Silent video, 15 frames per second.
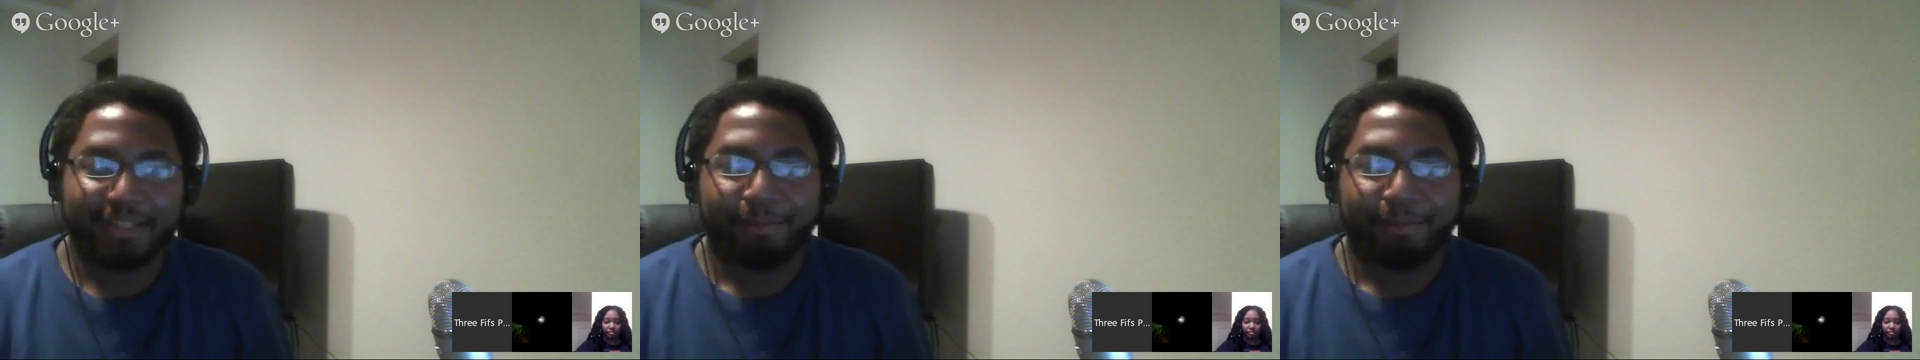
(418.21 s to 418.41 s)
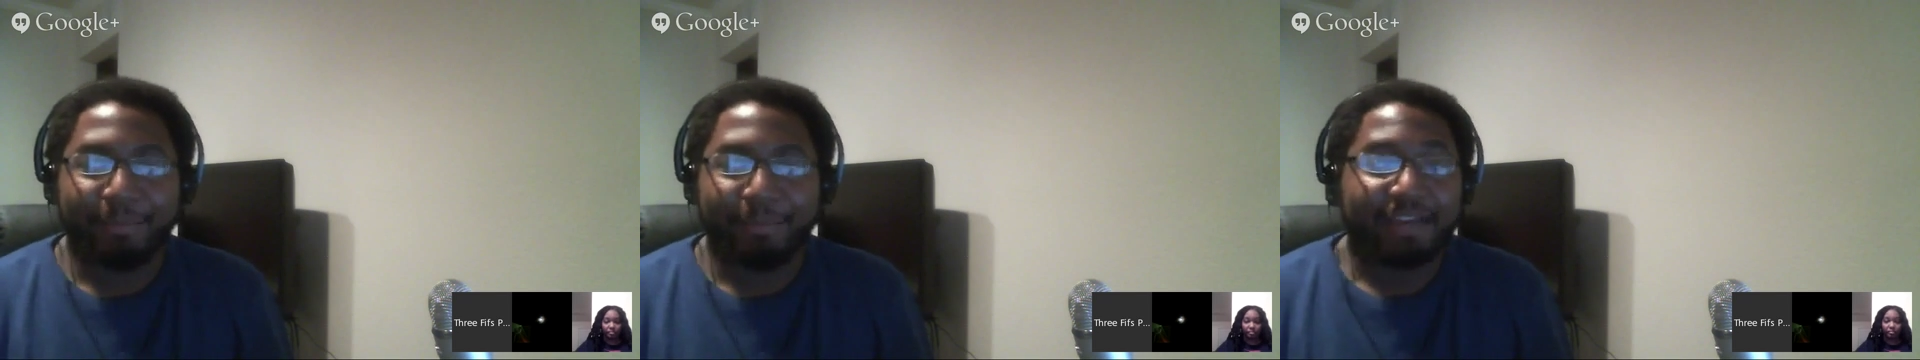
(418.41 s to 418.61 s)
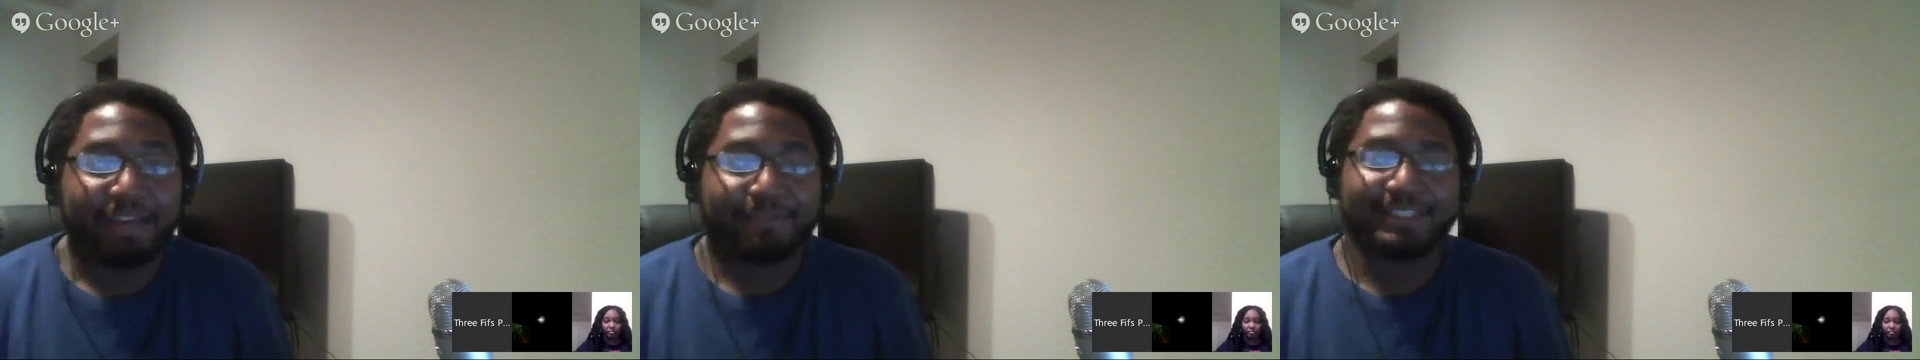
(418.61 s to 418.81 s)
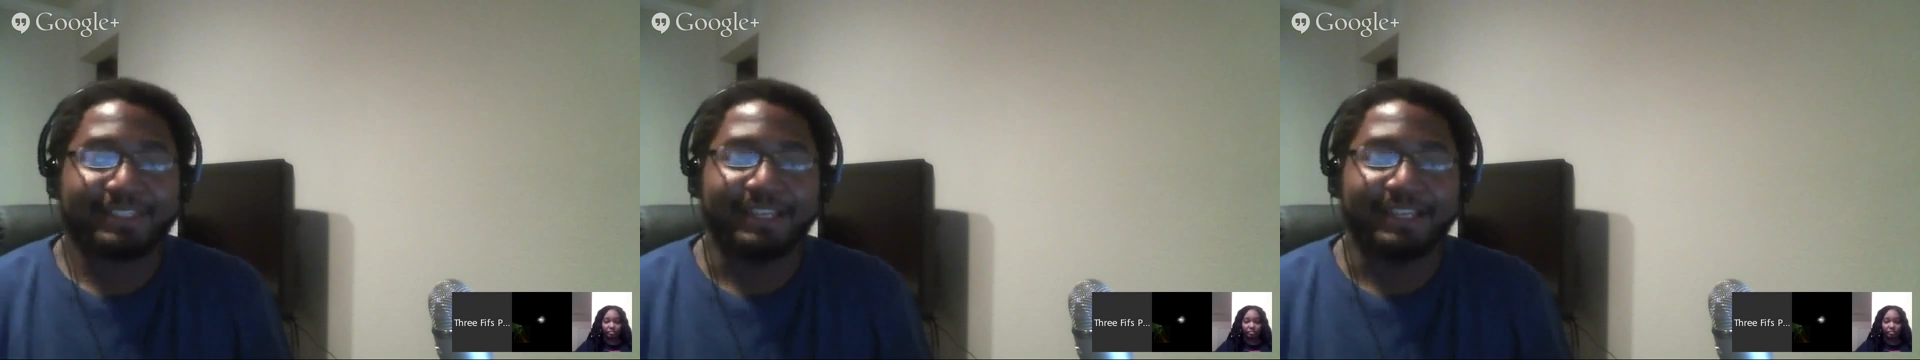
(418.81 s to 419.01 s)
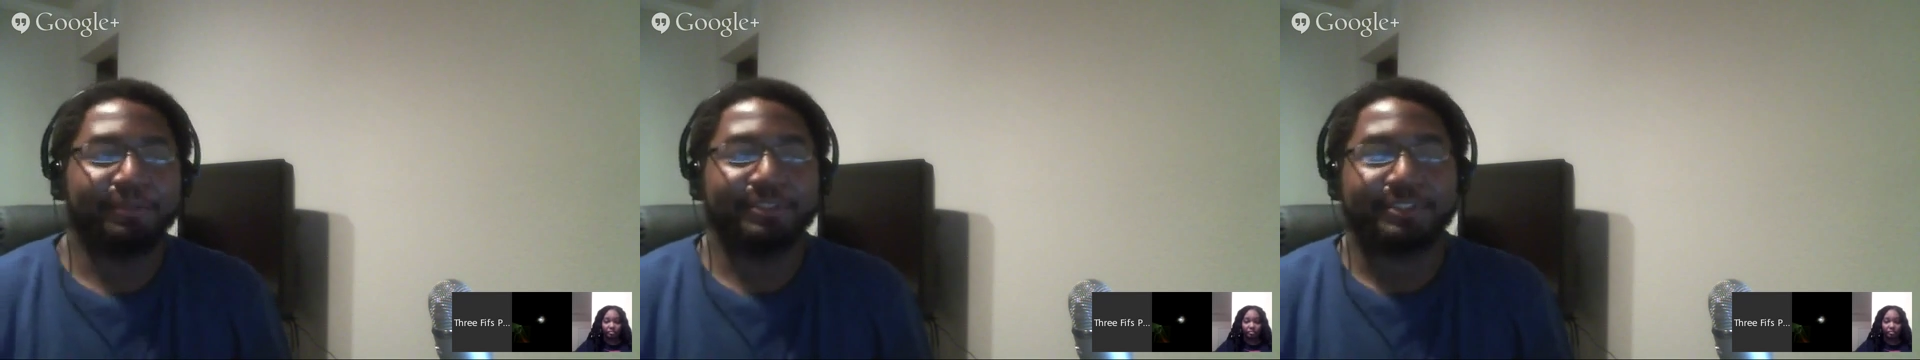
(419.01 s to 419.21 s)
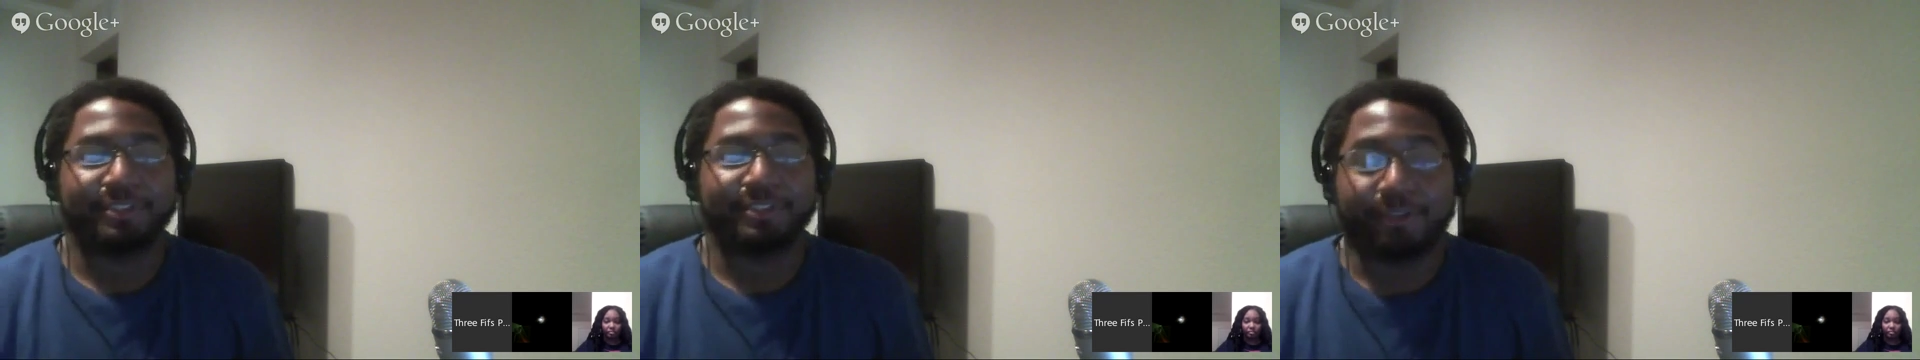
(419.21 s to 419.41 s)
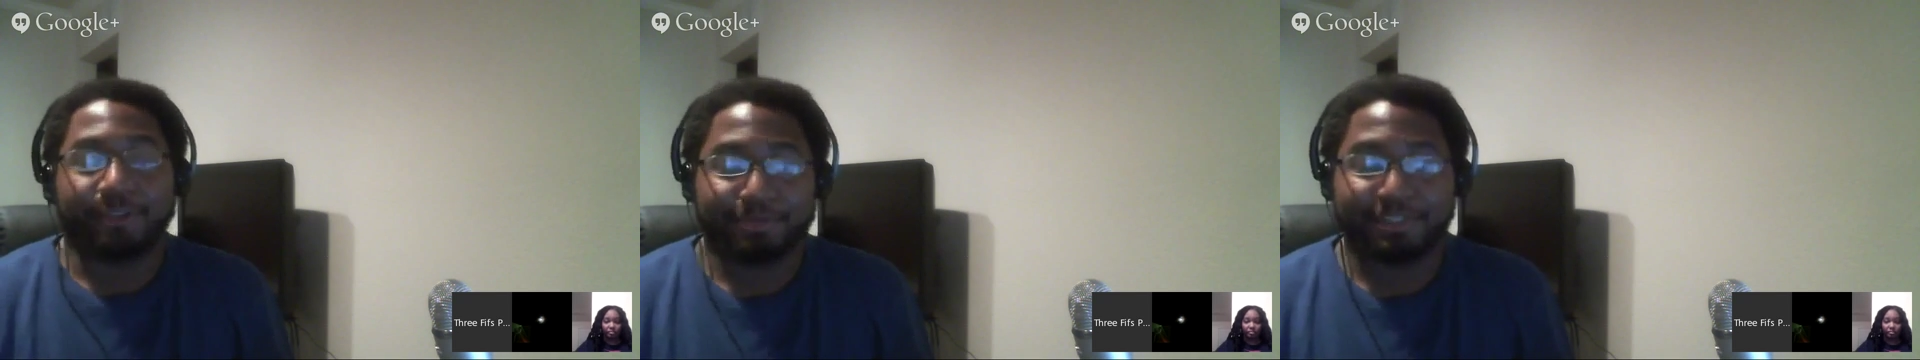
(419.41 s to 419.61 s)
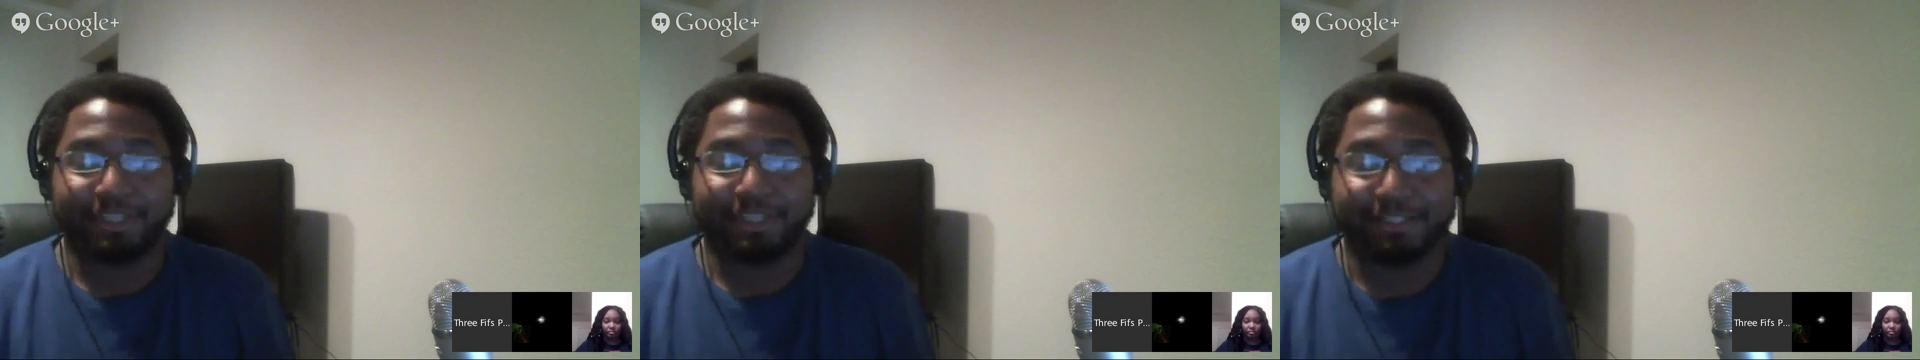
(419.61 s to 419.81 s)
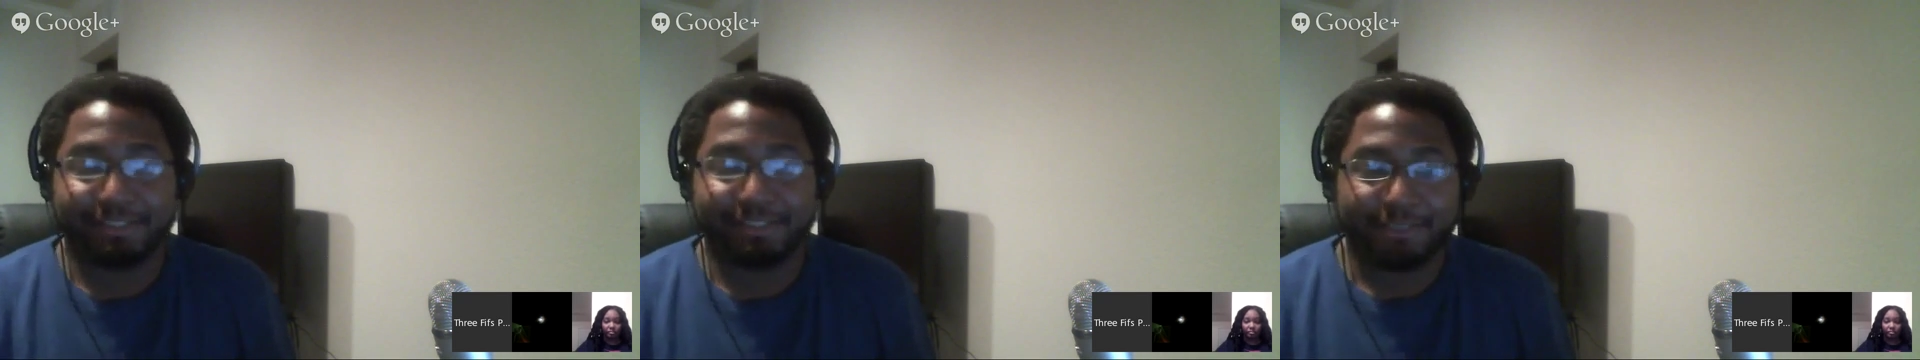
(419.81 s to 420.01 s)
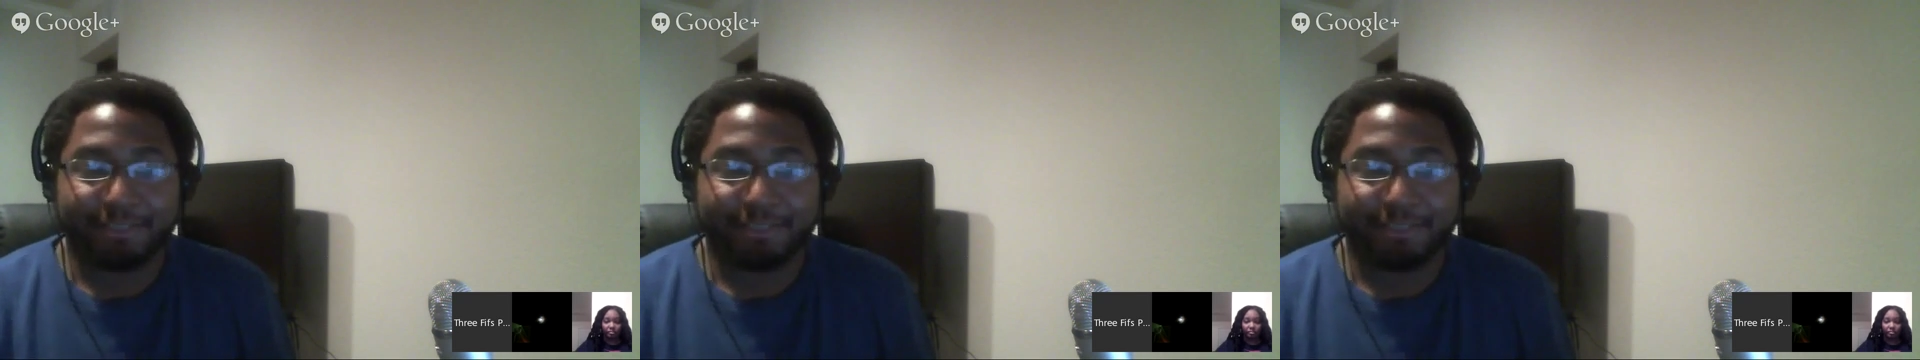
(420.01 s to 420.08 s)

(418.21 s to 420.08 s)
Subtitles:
may have set up the circumstances